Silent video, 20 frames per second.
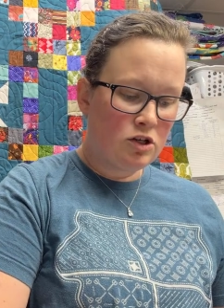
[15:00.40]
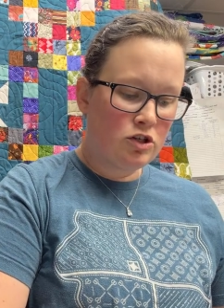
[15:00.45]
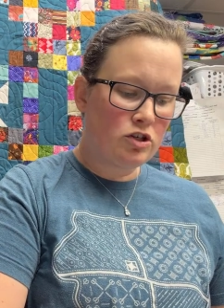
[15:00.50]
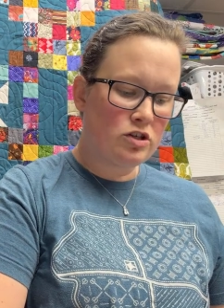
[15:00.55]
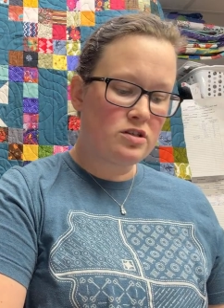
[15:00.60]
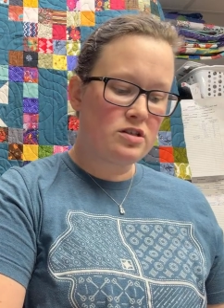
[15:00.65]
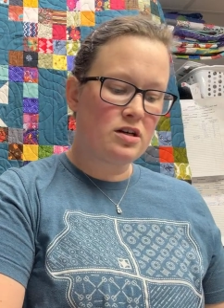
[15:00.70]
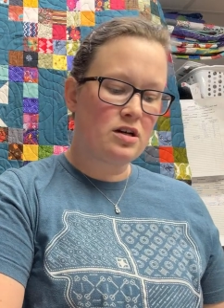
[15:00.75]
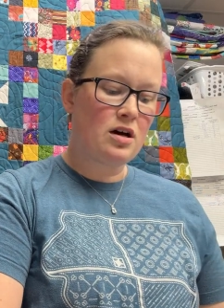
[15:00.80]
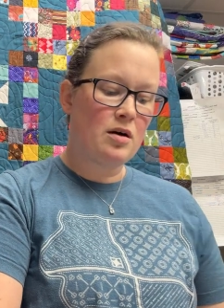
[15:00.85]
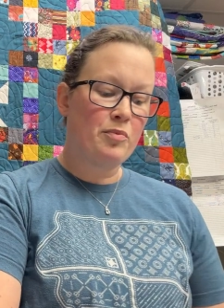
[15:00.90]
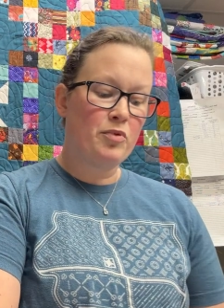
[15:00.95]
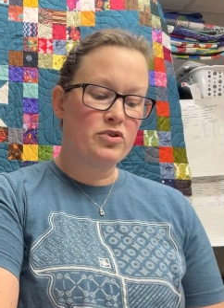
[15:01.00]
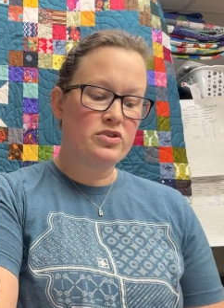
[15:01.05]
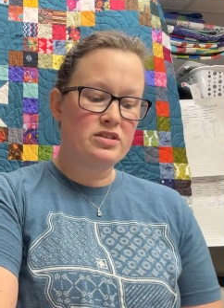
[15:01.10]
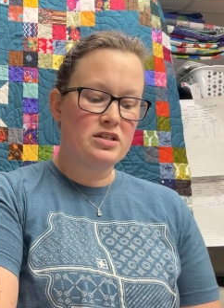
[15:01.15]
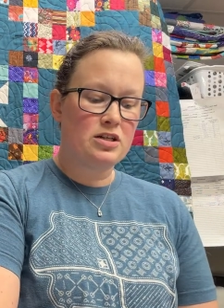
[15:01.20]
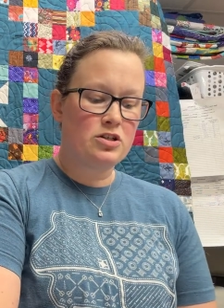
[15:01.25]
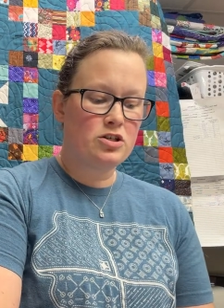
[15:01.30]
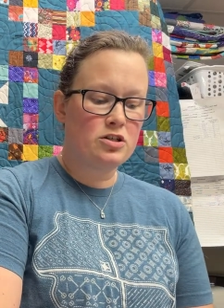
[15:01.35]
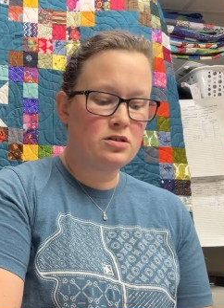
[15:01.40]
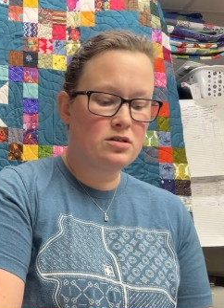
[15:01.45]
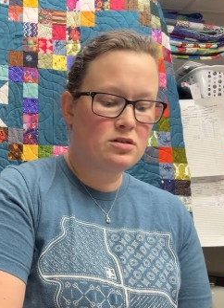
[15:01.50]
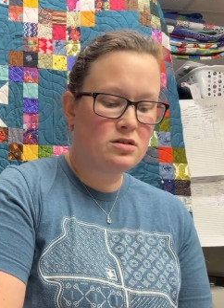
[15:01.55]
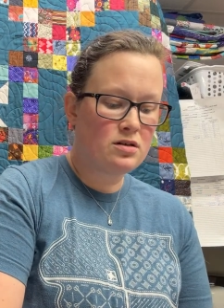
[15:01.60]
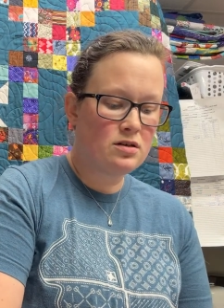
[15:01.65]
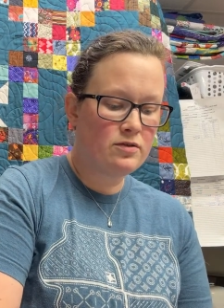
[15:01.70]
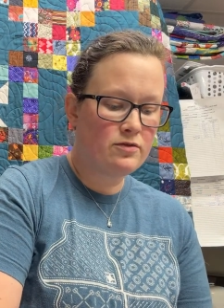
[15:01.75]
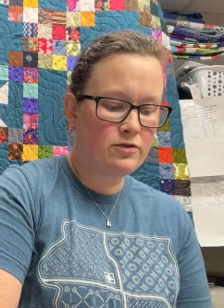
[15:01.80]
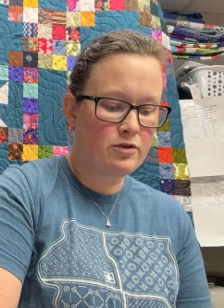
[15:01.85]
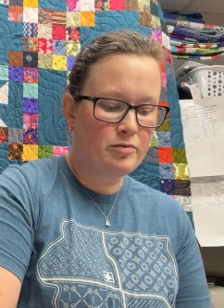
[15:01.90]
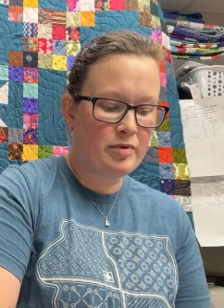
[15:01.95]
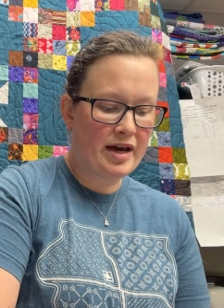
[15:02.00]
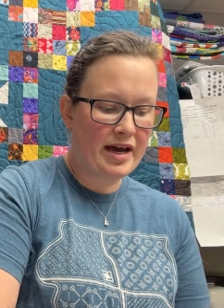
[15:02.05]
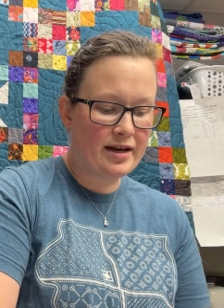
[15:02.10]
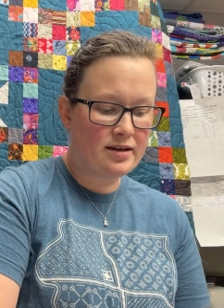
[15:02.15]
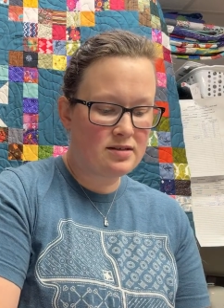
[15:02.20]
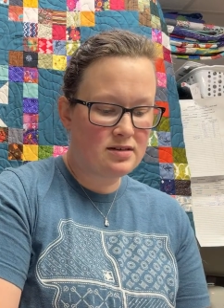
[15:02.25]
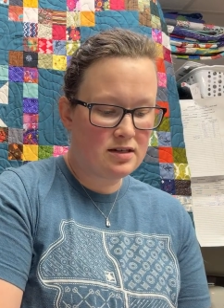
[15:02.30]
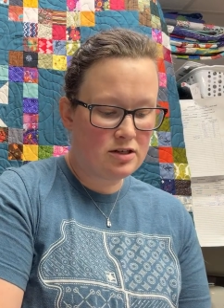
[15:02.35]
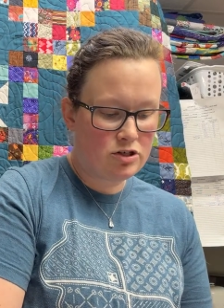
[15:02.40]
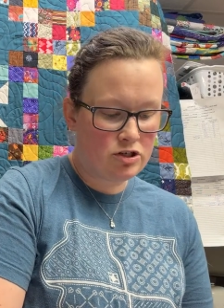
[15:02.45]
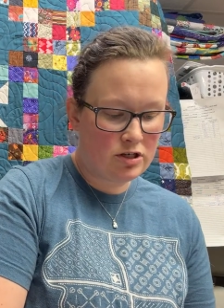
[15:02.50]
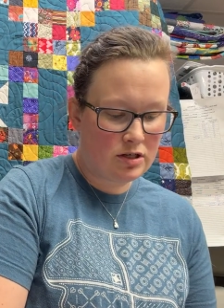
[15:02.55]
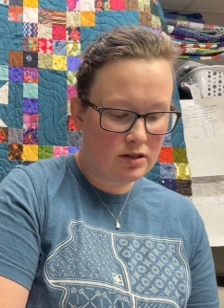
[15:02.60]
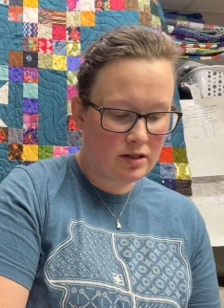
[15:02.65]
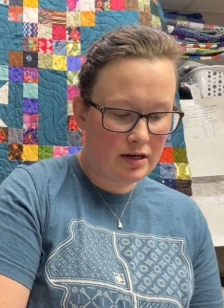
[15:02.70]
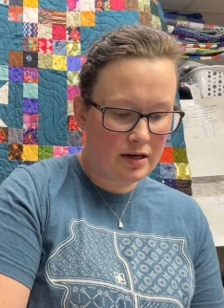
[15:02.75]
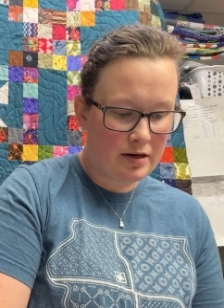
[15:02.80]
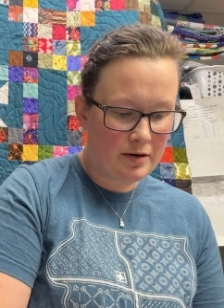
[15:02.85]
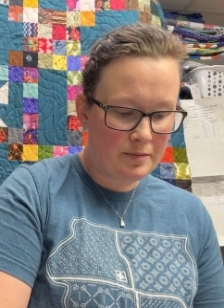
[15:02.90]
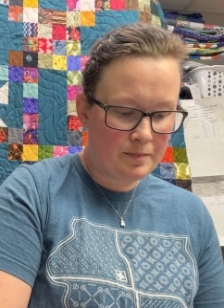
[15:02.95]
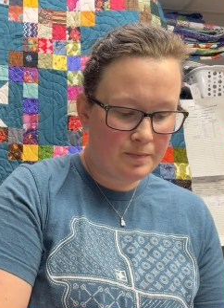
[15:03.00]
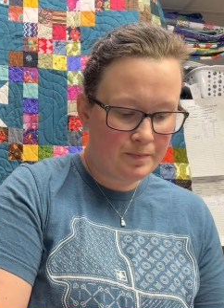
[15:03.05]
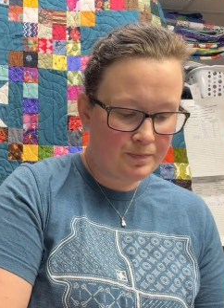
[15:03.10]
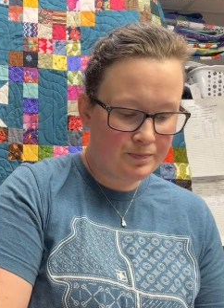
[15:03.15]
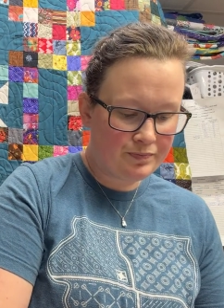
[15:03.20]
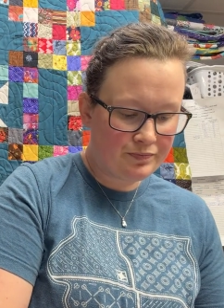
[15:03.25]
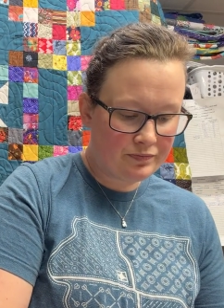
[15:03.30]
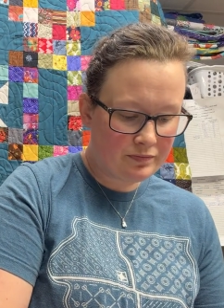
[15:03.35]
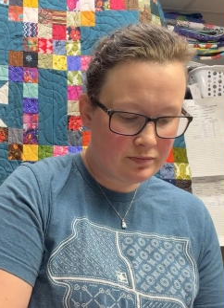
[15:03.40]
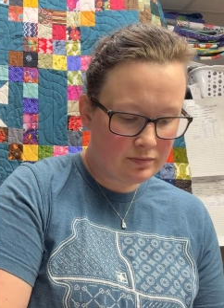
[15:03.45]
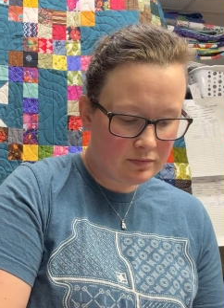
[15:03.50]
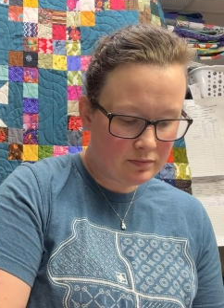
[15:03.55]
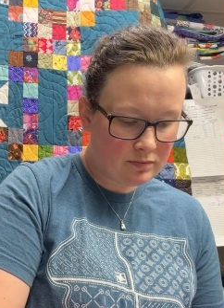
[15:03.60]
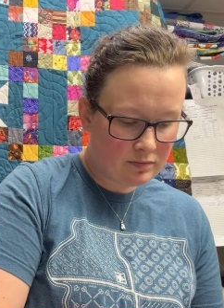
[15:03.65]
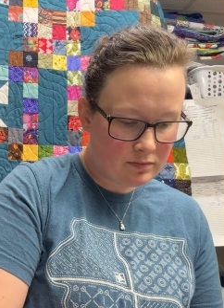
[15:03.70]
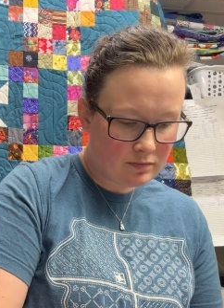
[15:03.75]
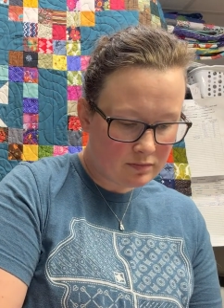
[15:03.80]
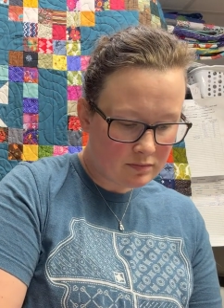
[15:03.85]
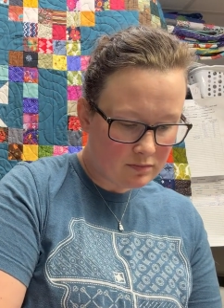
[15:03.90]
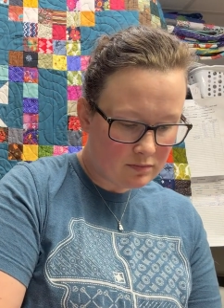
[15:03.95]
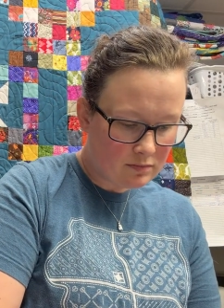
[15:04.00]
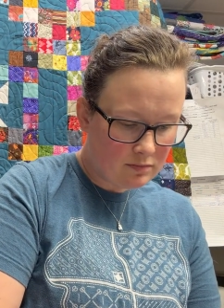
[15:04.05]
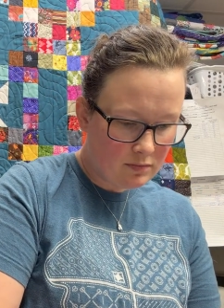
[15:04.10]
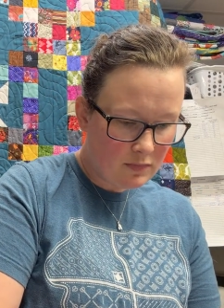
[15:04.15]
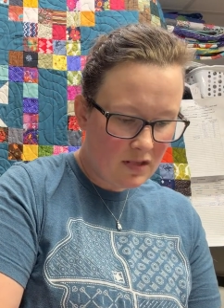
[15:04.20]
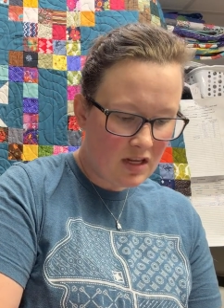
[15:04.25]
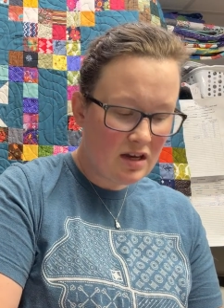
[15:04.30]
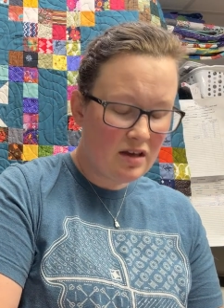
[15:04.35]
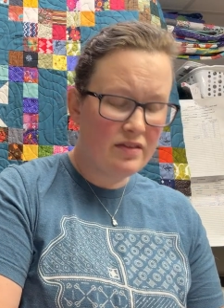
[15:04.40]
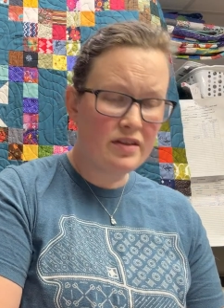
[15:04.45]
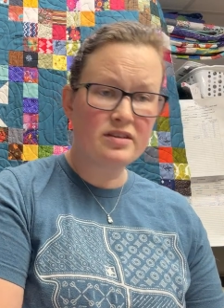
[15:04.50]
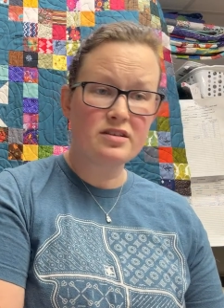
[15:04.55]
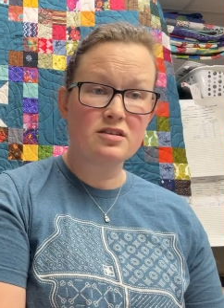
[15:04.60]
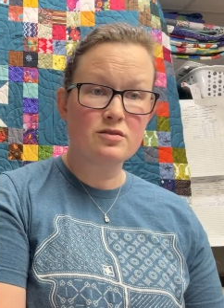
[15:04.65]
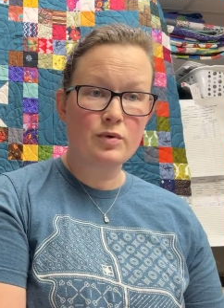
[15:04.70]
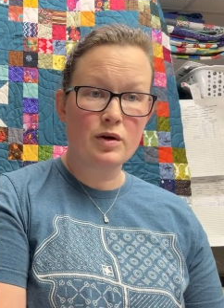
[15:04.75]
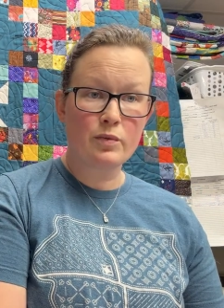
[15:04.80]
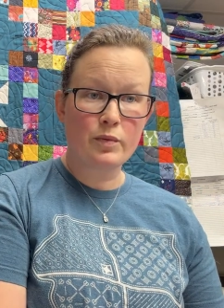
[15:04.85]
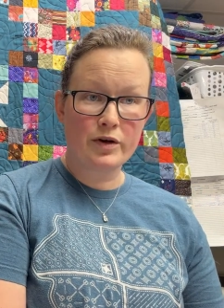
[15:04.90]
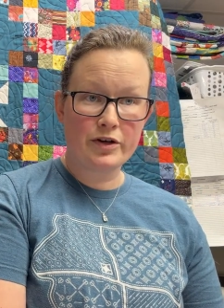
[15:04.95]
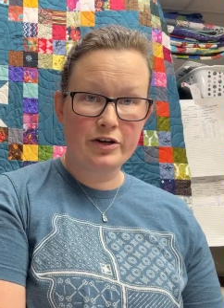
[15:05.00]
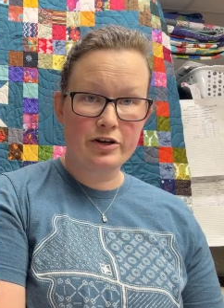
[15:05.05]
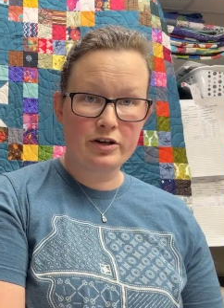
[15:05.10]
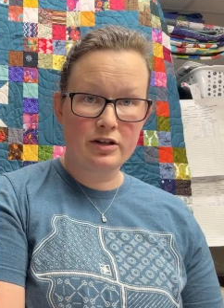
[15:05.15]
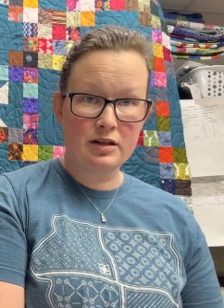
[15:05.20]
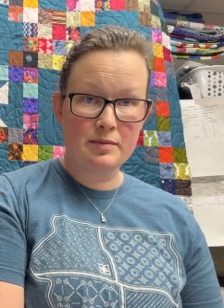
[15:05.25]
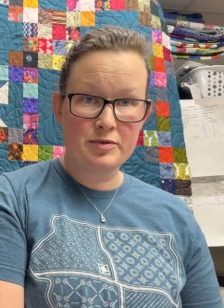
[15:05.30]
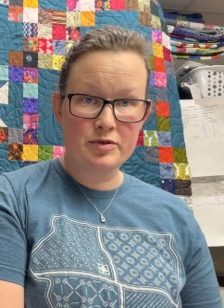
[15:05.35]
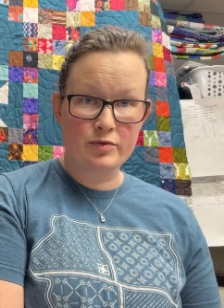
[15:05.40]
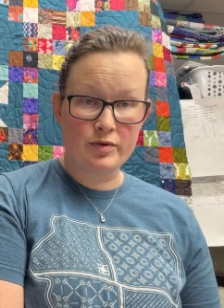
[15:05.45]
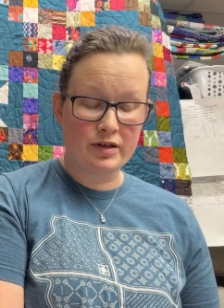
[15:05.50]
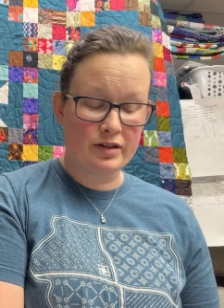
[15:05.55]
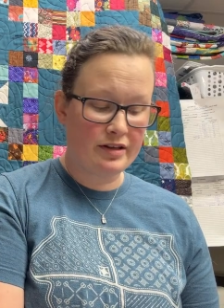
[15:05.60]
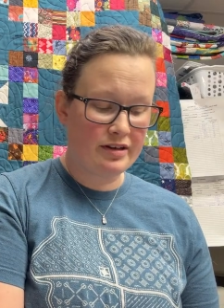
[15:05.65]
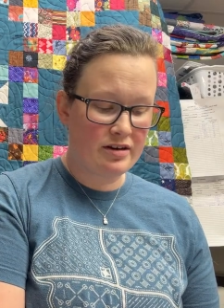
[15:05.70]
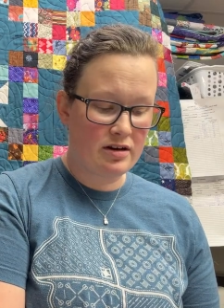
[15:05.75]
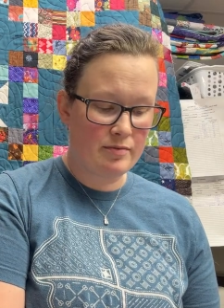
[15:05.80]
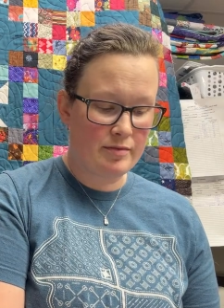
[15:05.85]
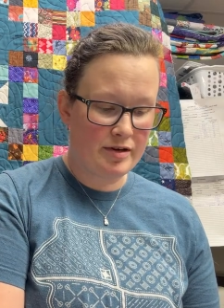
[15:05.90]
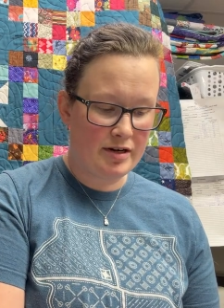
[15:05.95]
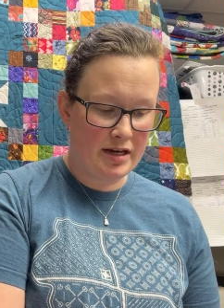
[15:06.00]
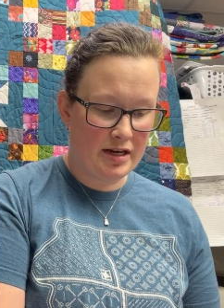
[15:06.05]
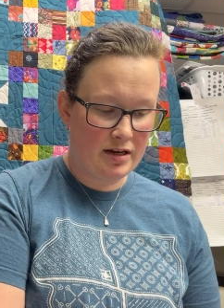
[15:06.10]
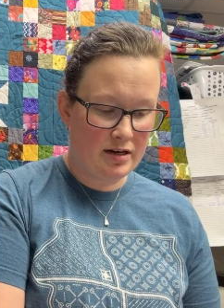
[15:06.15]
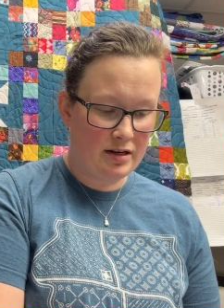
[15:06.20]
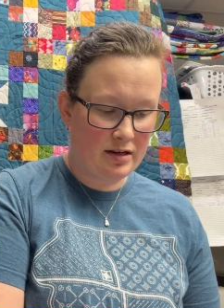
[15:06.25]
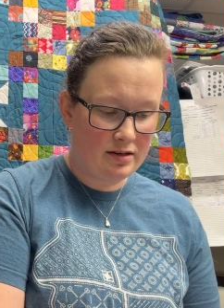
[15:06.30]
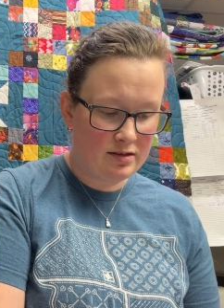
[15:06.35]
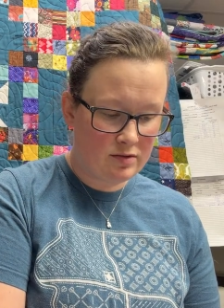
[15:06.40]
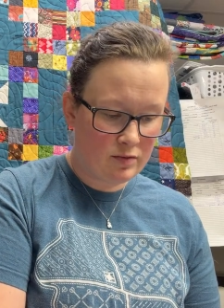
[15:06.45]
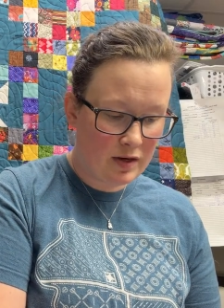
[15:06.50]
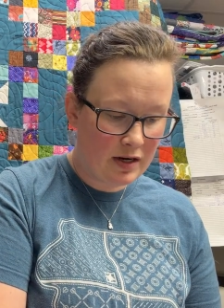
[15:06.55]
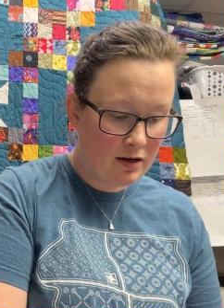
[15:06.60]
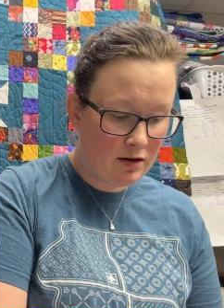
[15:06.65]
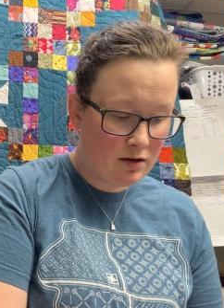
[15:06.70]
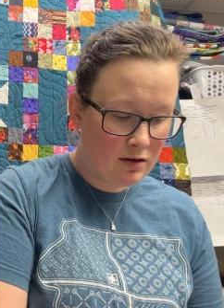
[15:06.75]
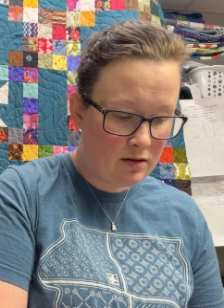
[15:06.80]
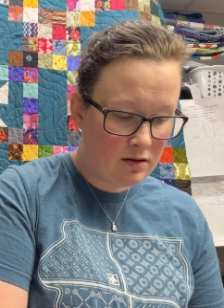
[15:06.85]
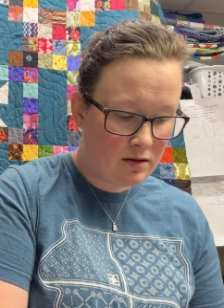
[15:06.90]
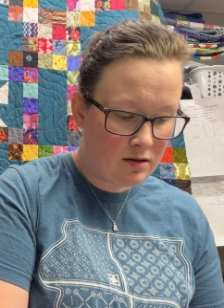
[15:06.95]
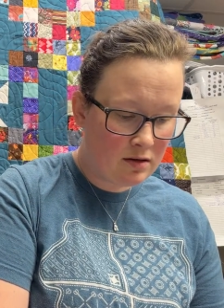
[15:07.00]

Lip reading: Just a couple stitches for back stitching there. And this is where wonder clips really come in handy as well.